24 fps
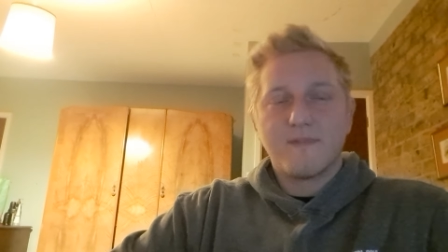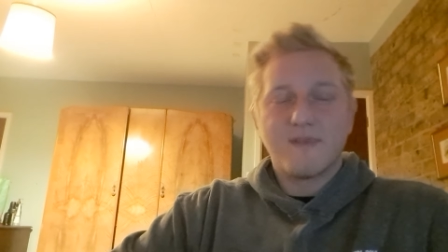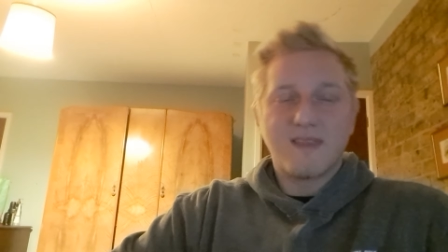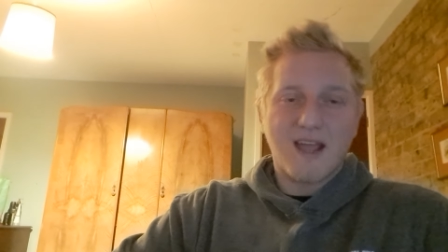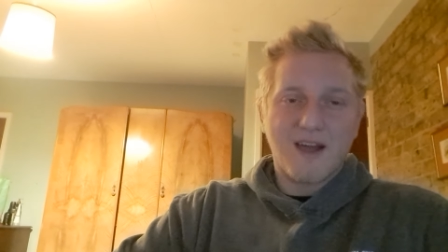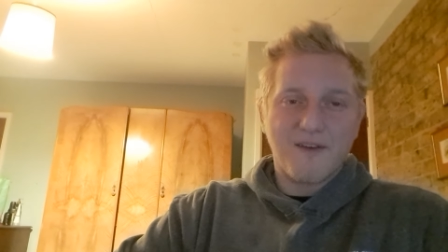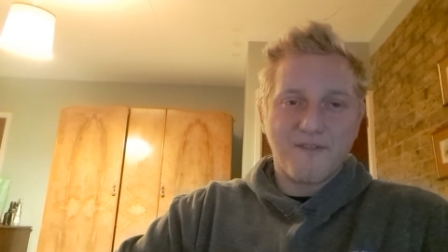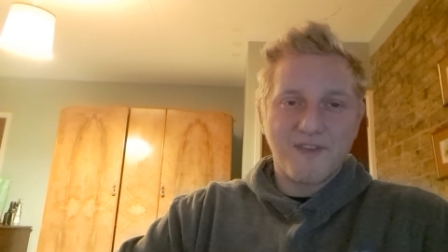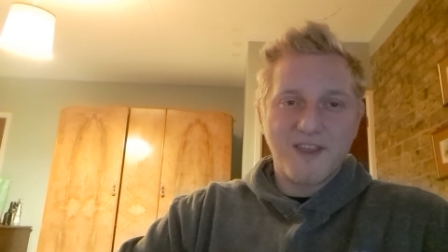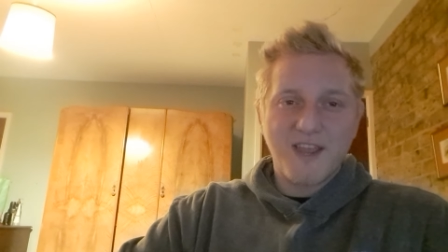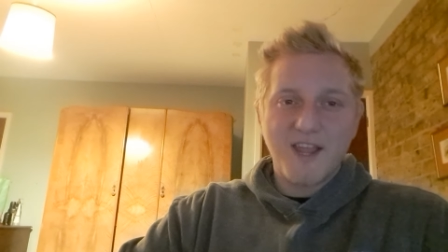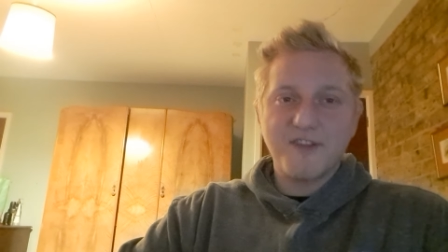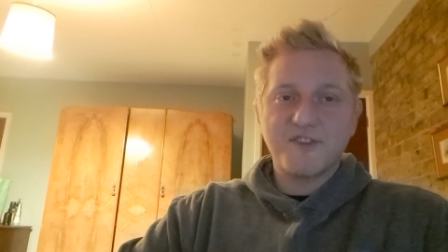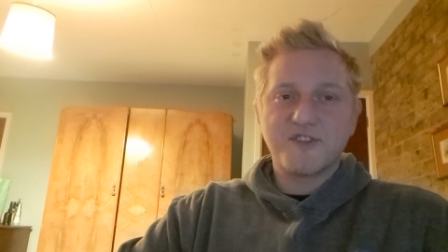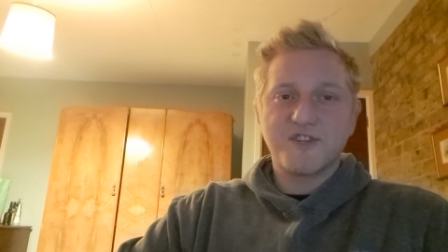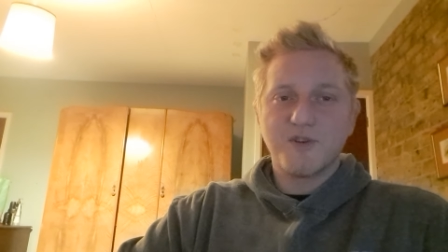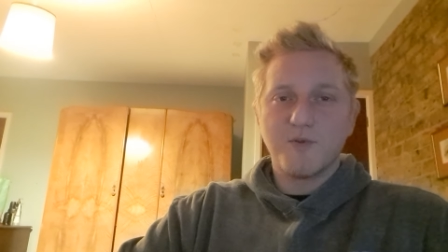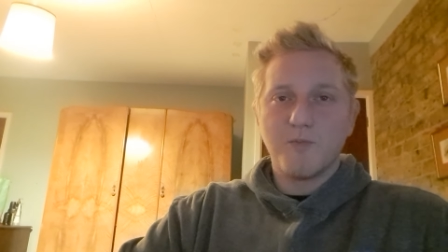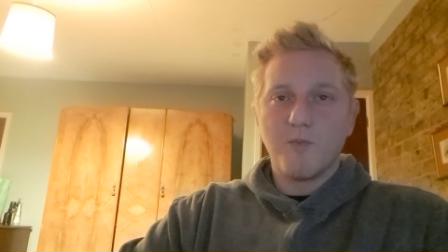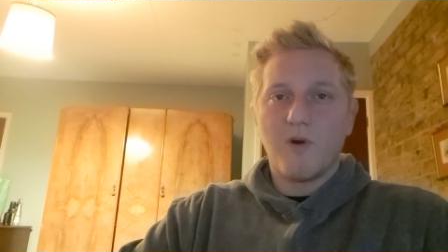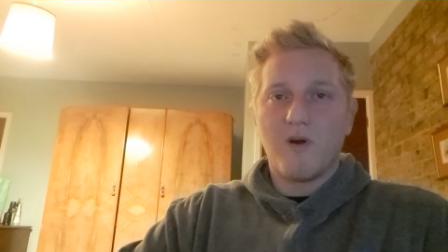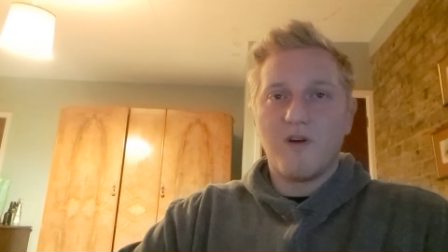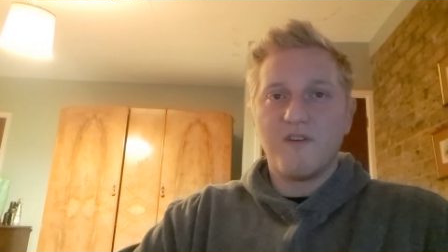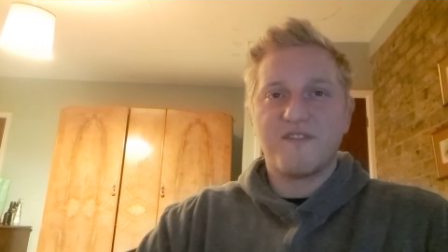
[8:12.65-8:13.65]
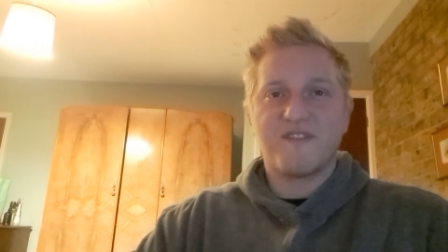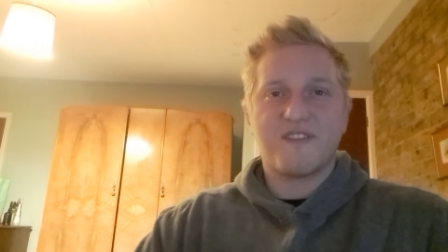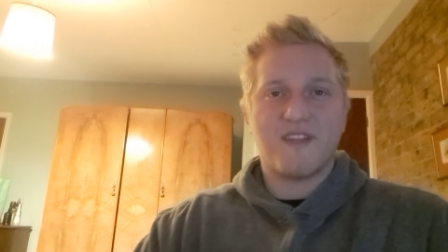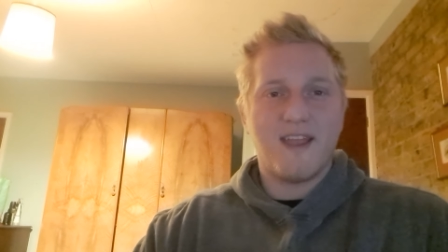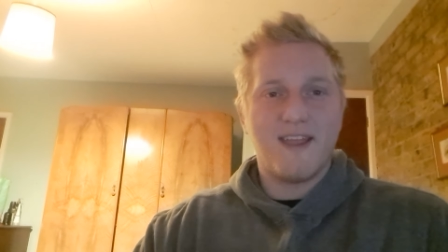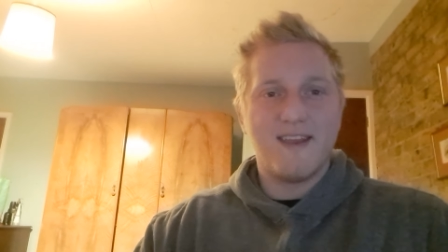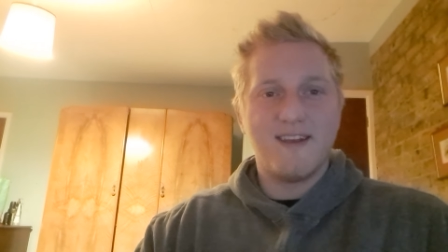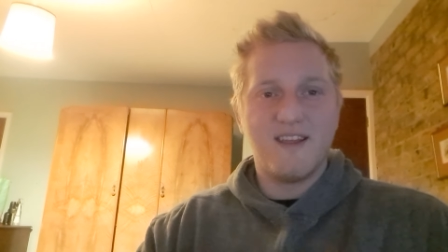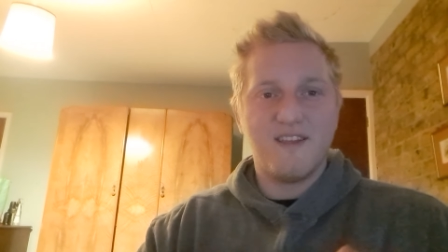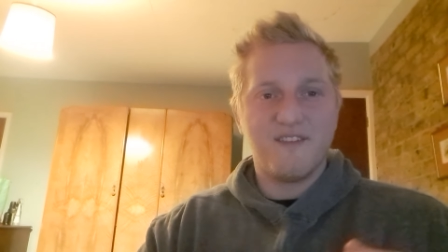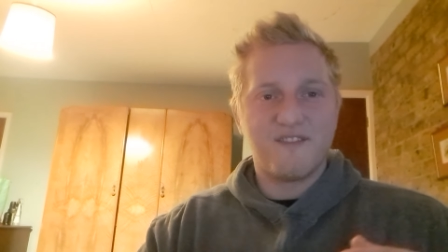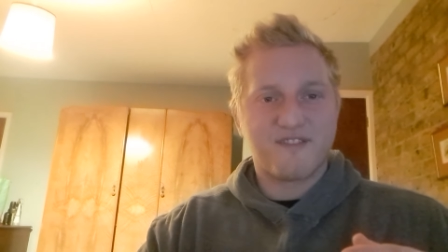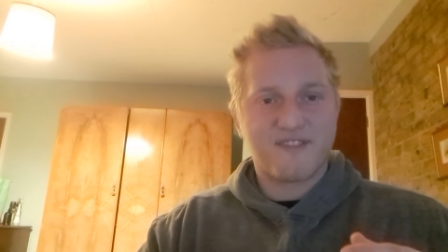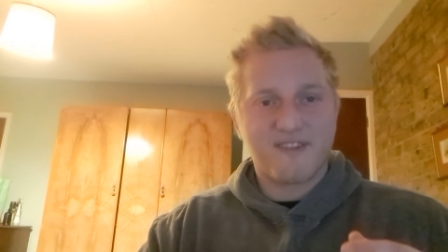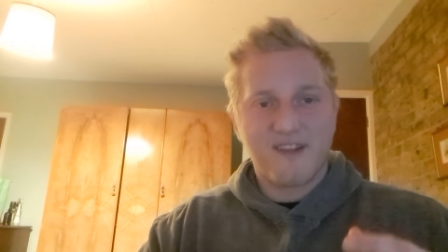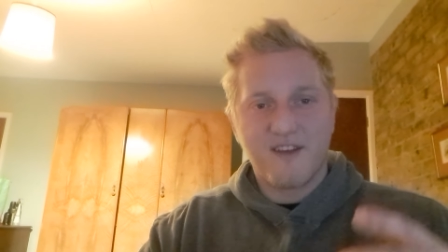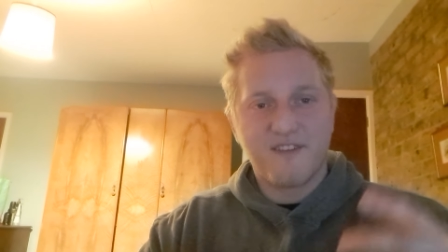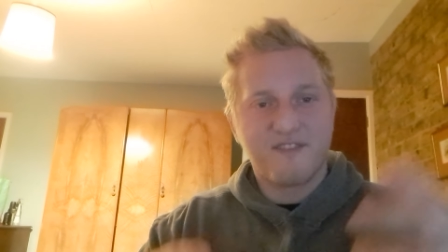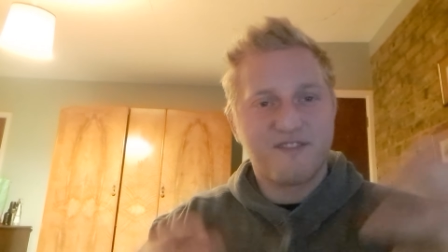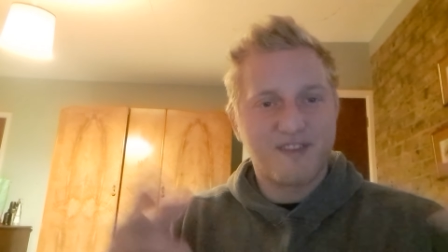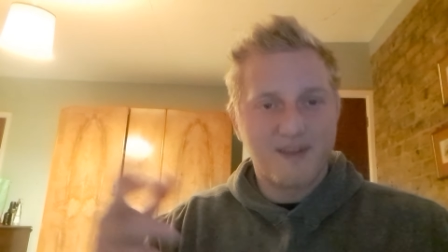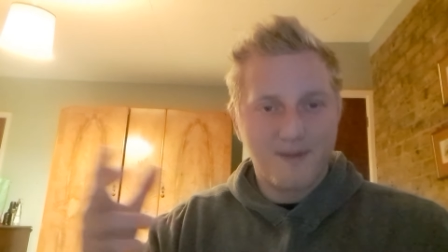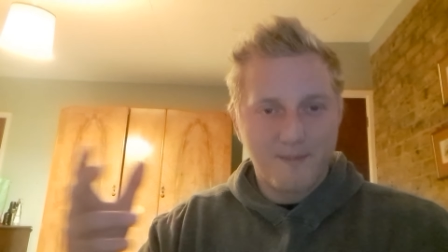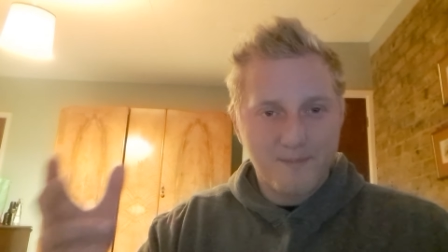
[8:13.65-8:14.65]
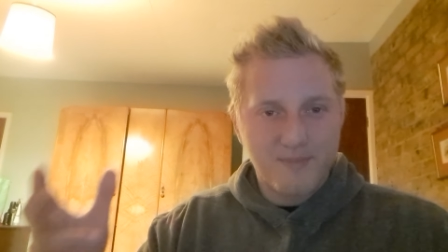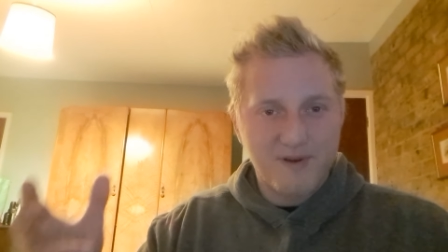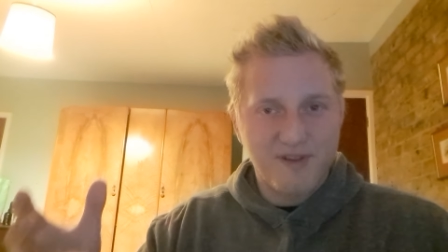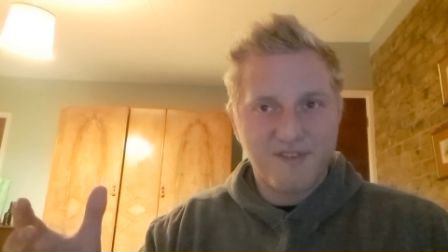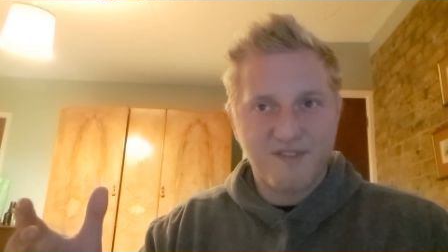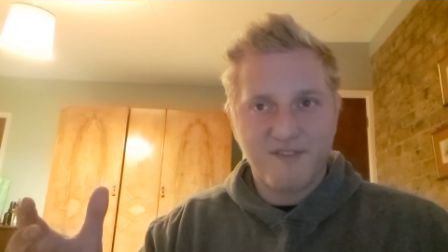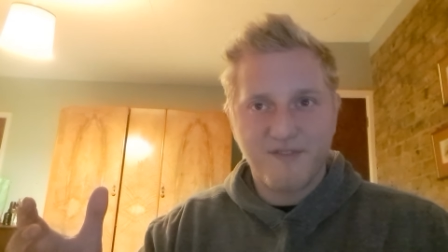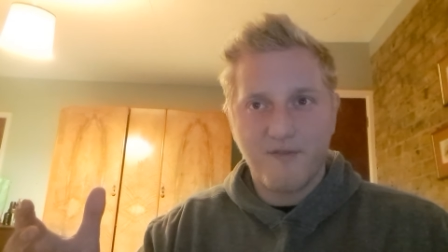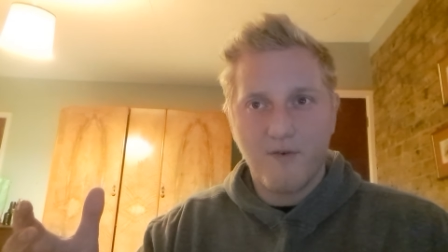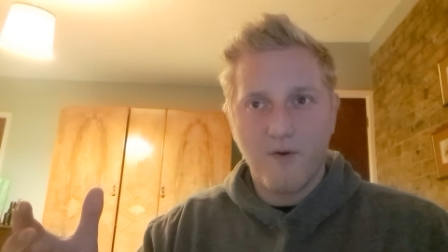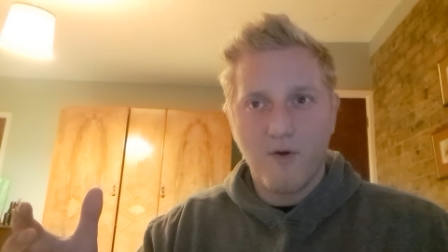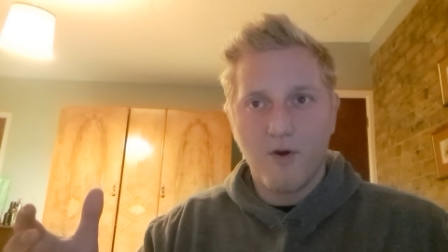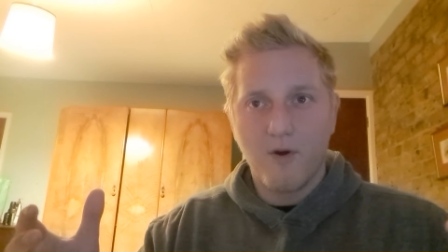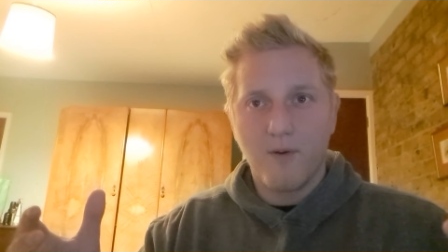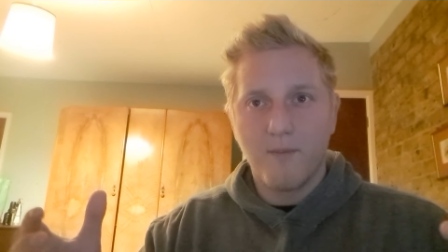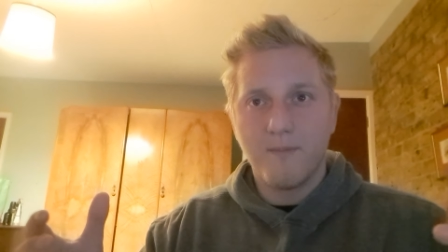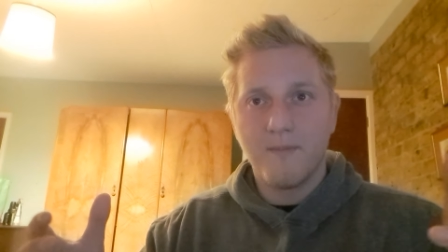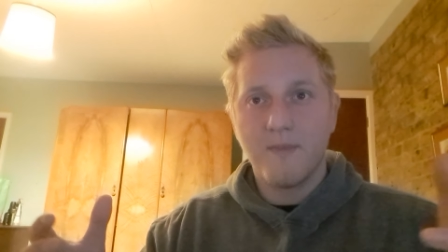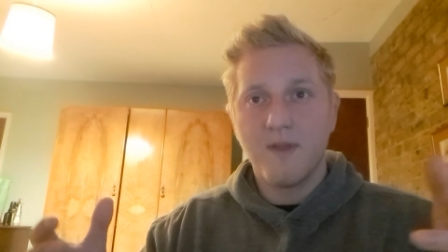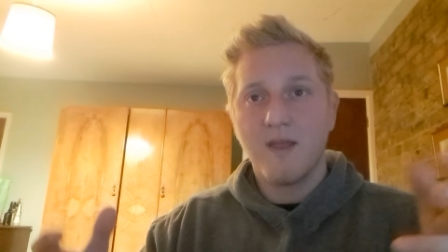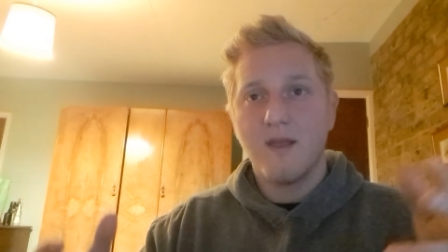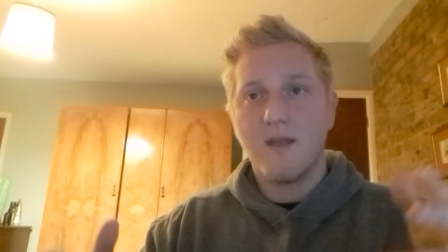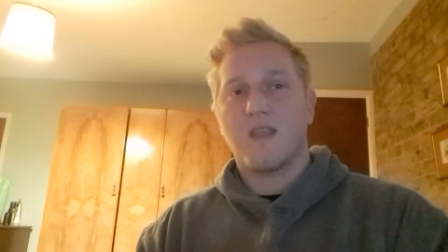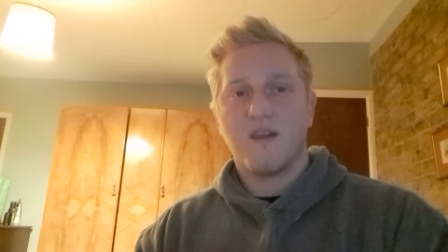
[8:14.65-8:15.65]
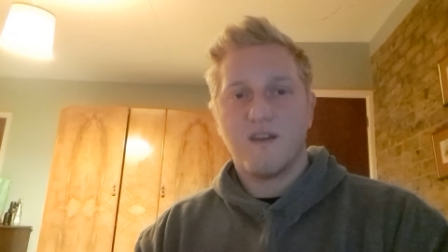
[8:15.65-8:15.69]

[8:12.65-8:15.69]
Now, the issue was, in its uh, simplest form,